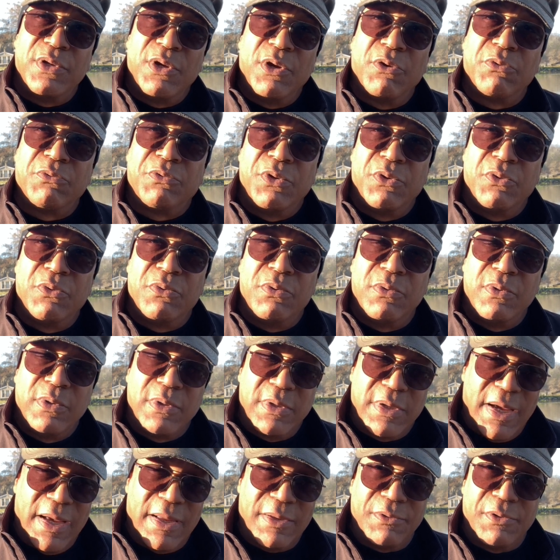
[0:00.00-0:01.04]
your O2
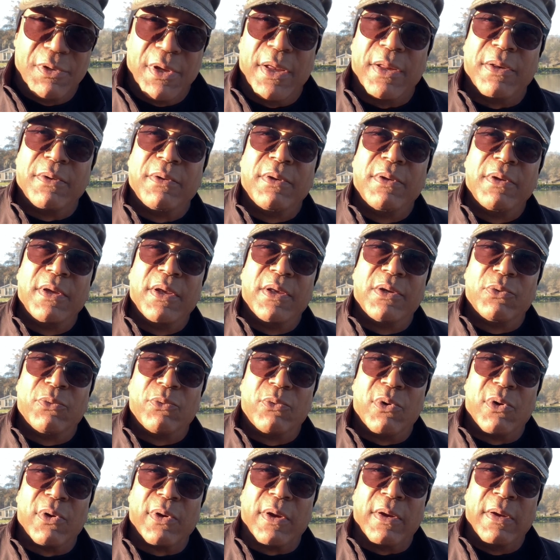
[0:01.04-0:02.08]
content in the
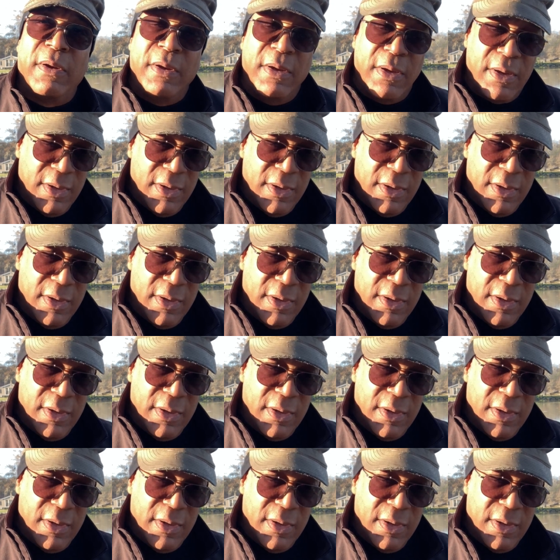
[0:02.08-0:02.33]
water,